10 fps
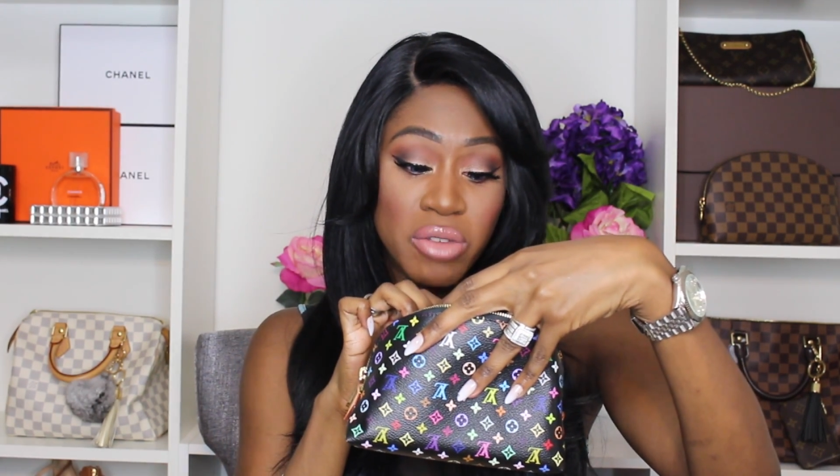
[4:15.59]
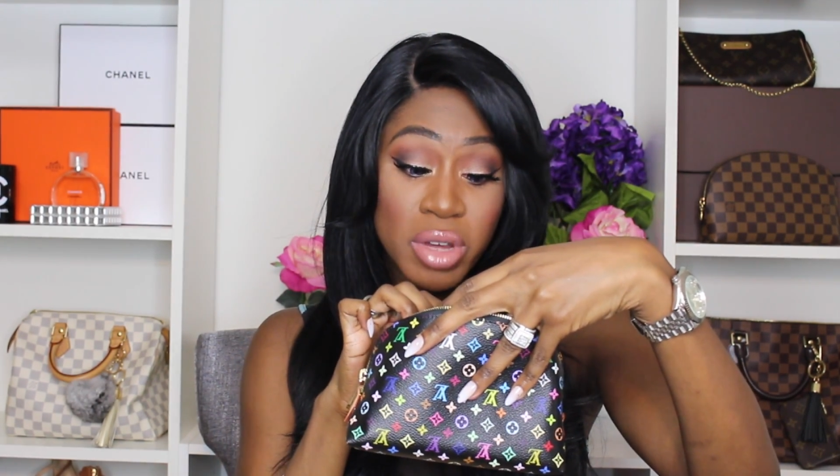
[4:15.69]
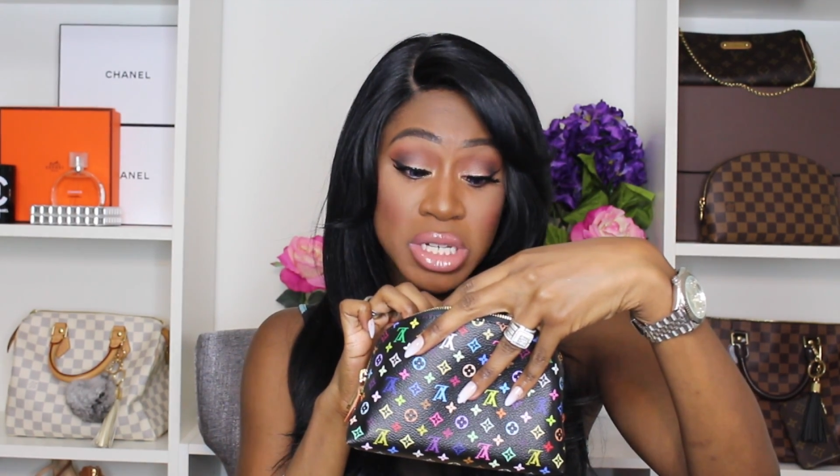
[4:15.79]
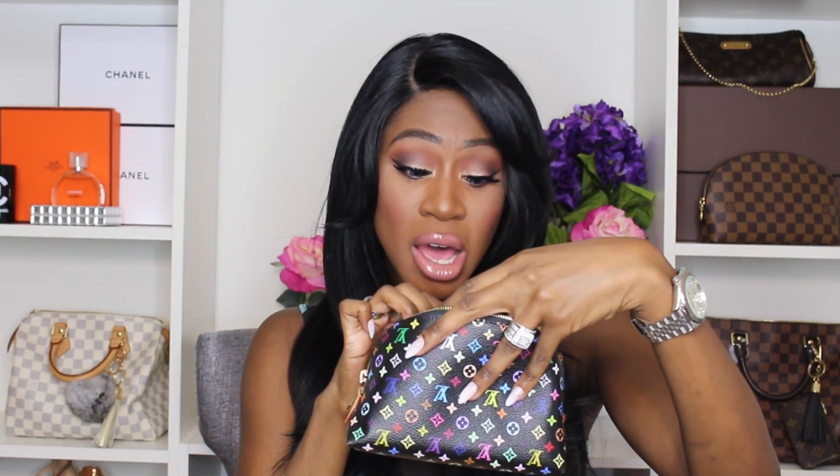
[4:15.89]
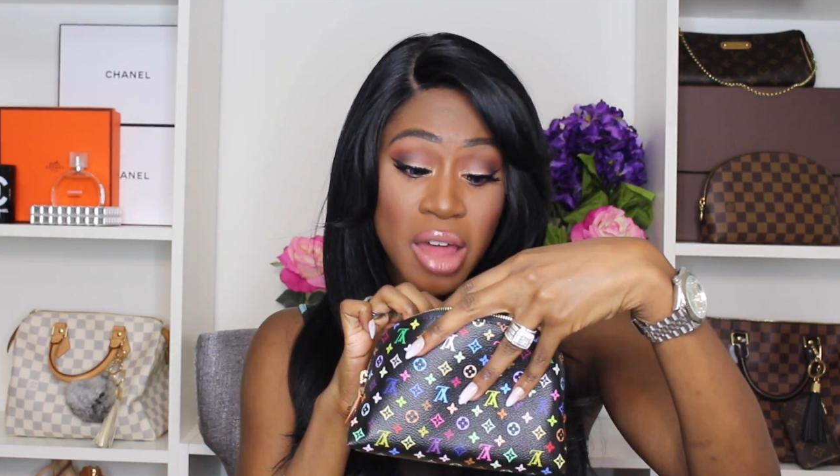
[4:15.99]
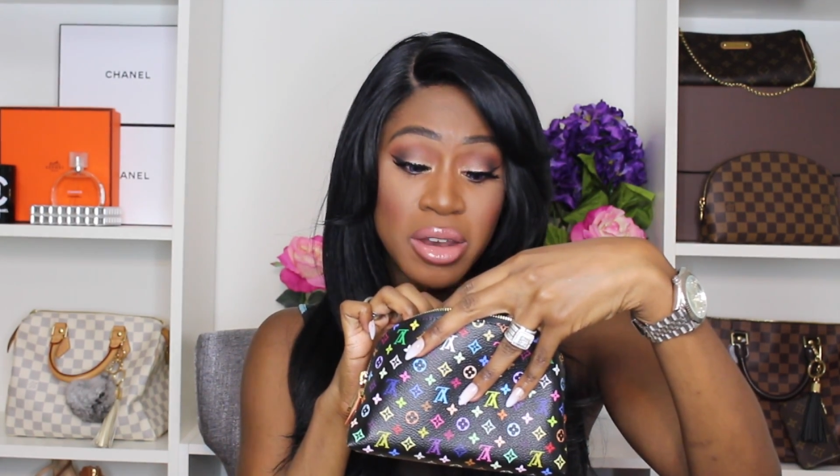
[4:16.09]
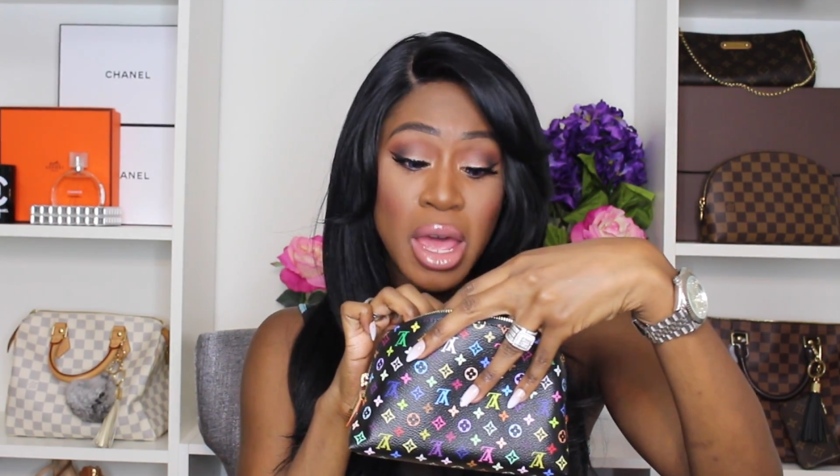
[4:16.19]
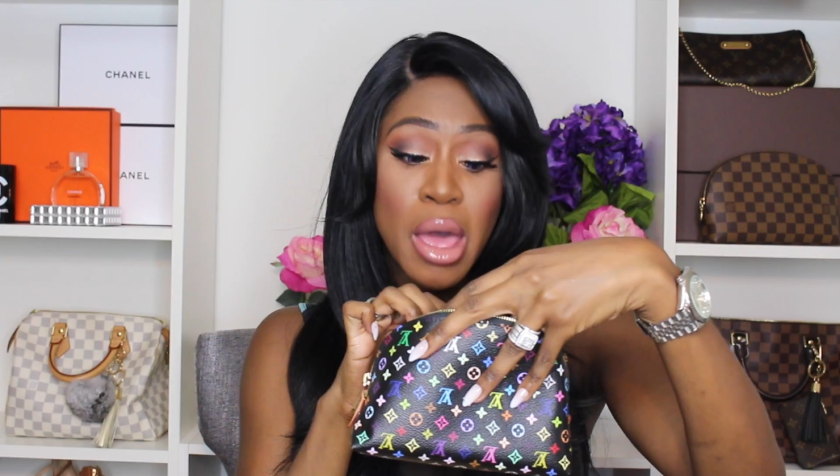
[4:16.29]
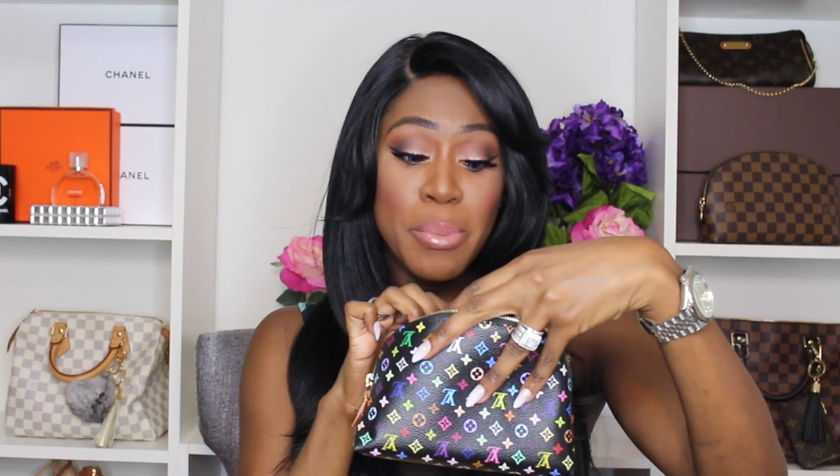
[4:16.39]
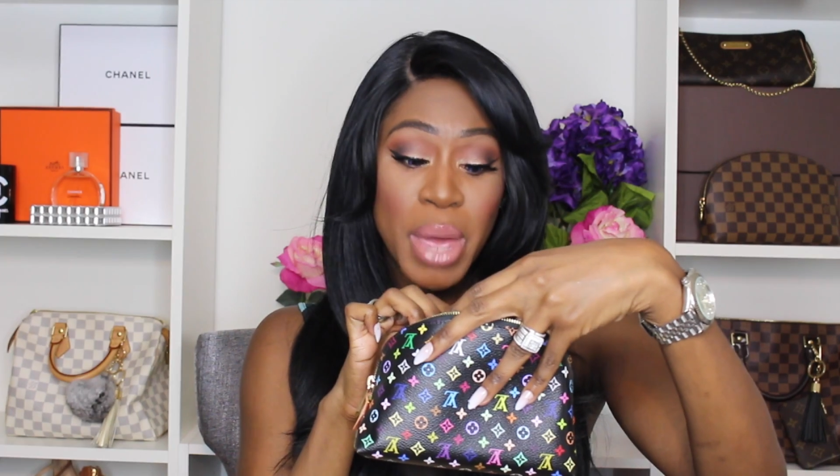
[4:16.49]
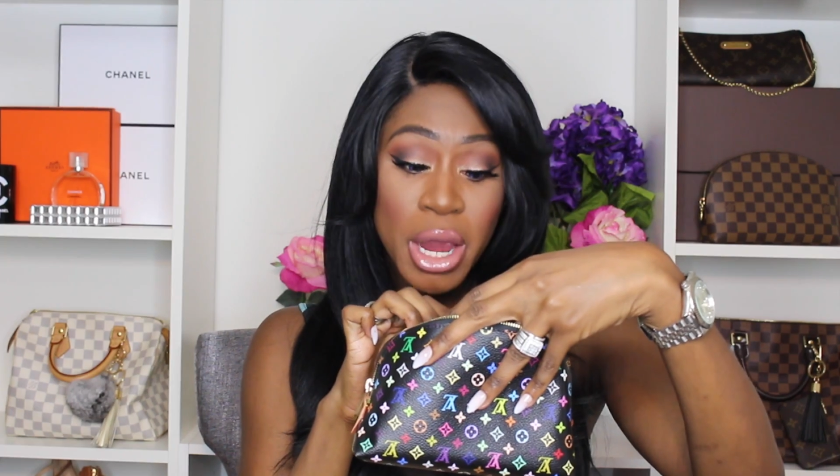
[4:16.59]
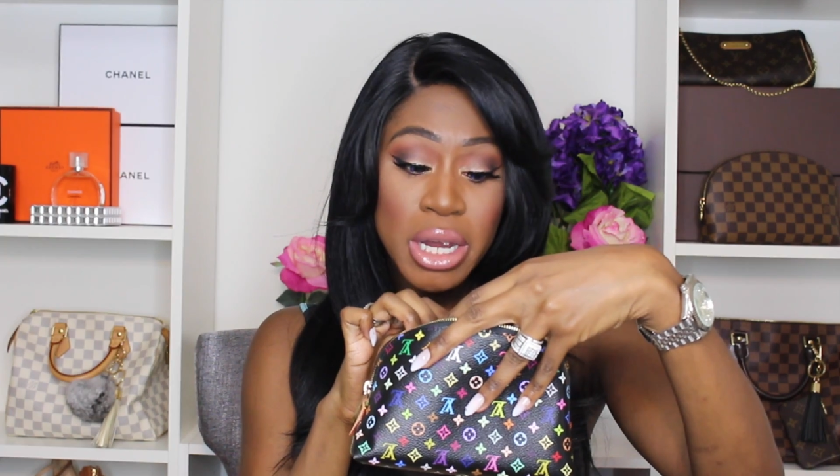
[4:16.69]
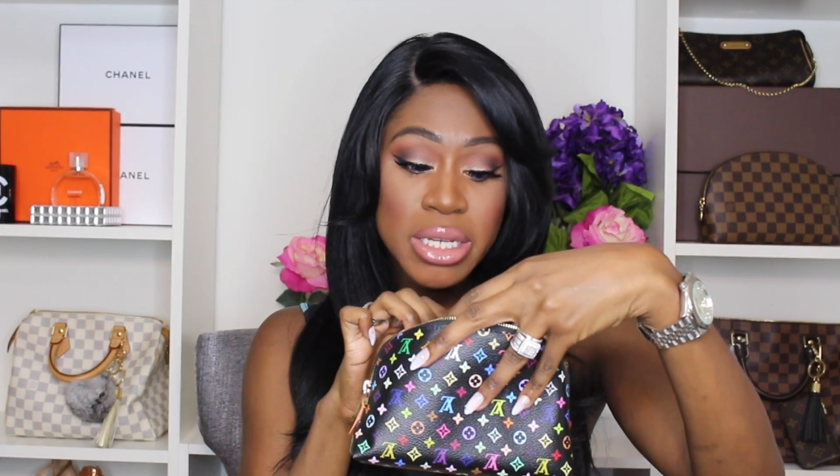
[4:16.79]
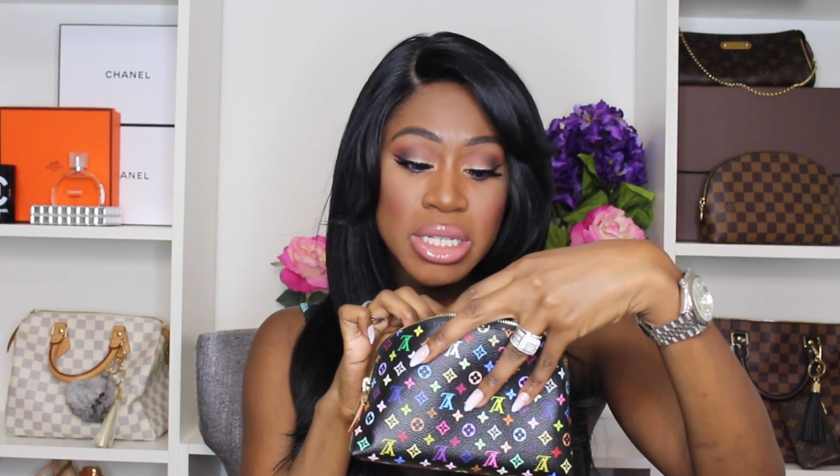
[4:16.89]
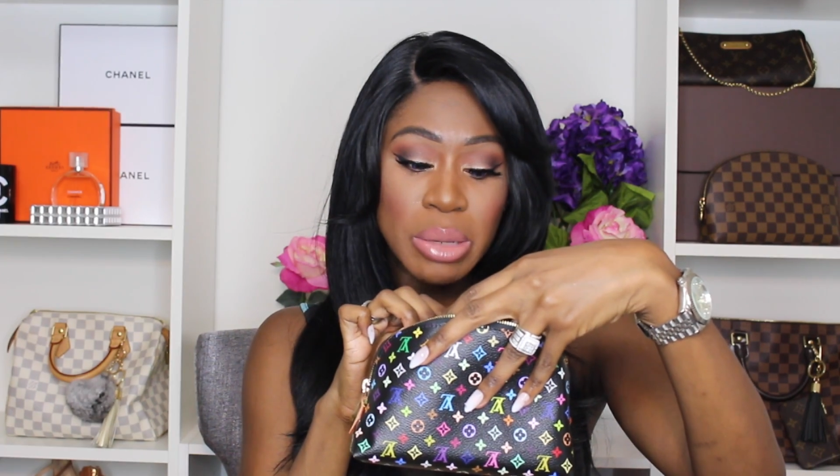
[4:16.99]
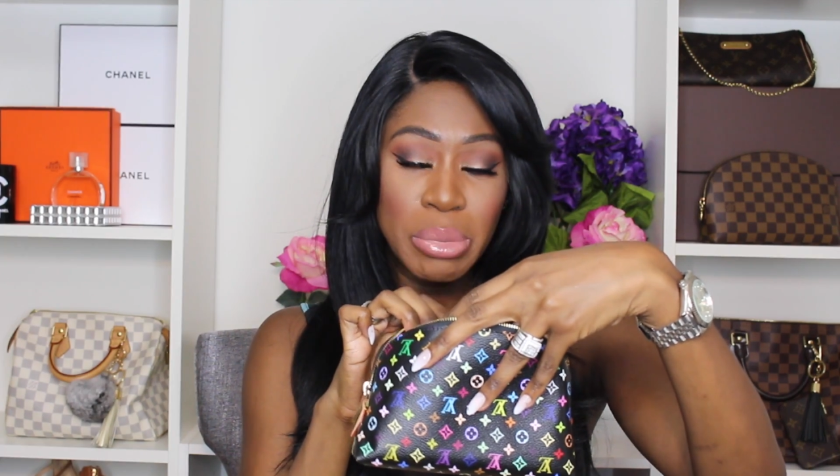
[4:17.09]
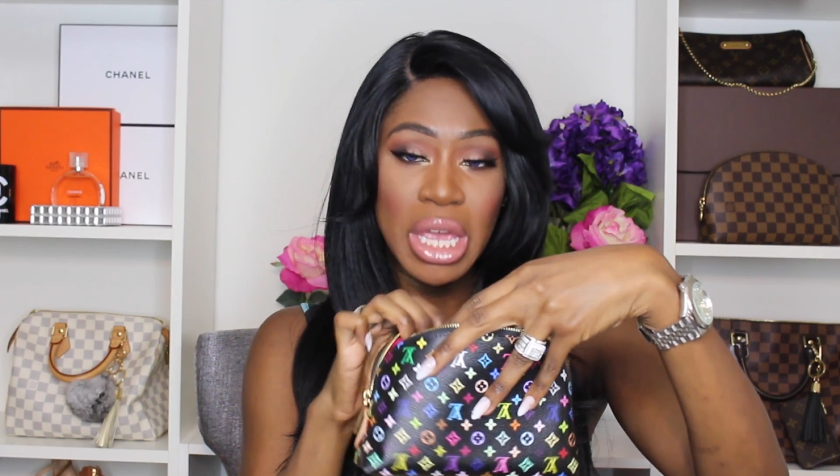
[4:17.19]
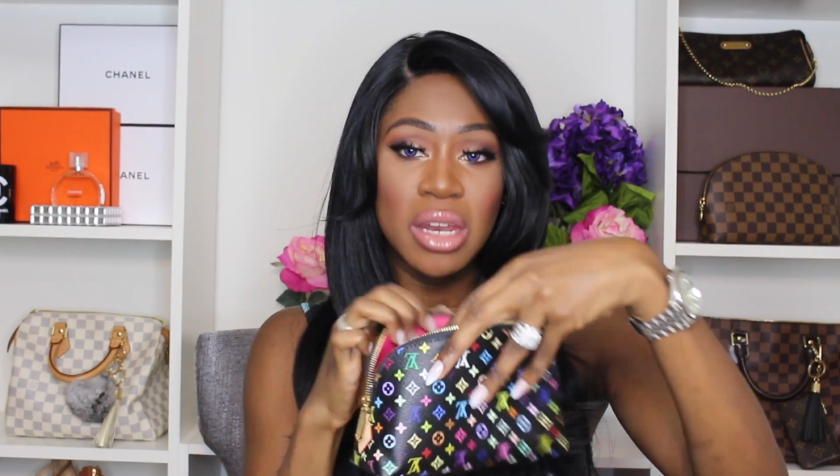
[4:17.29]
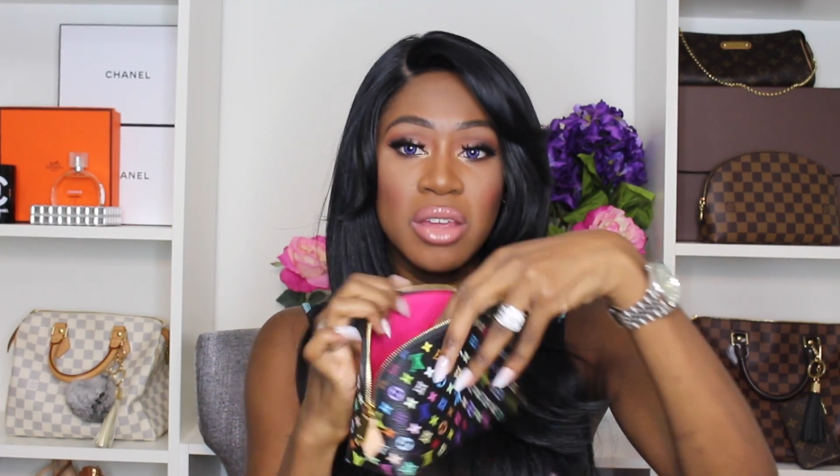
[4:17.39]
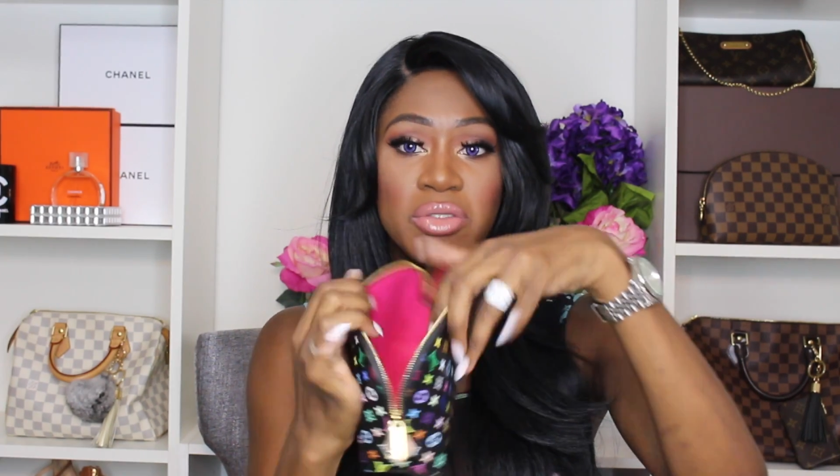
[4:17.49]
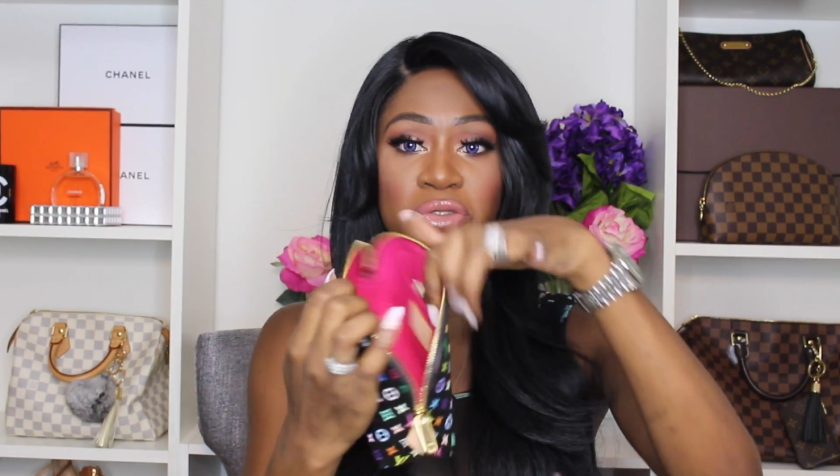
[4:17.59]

Vuitton Paris, made in